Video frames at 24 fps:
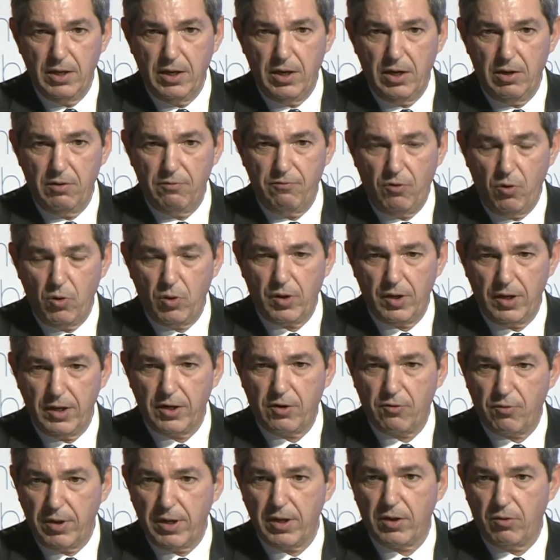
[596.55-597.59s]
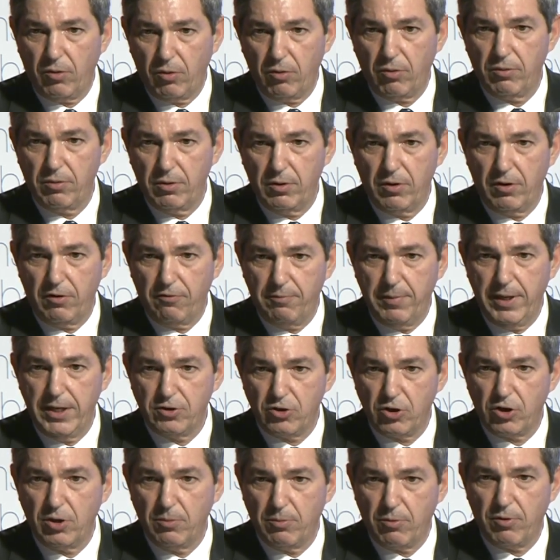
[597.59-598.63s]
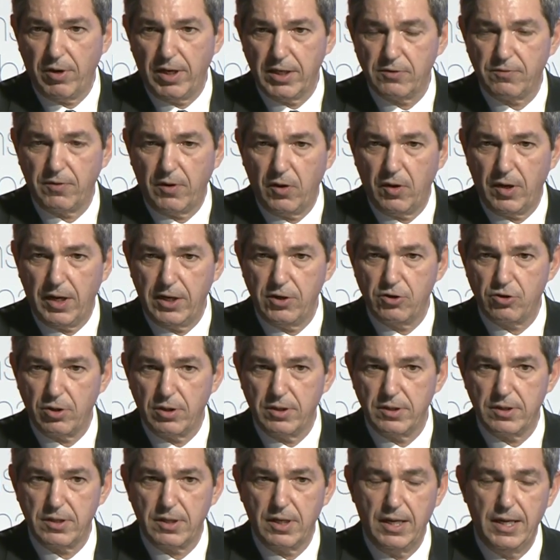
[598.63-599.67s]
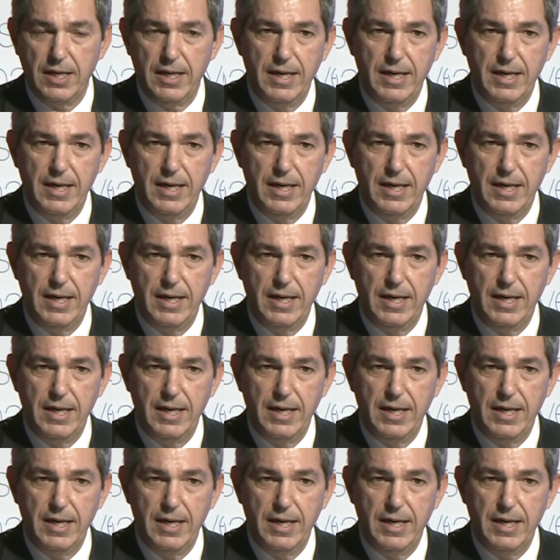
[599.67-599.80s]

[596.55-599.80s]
uh, vocal and critical of major human rights violations.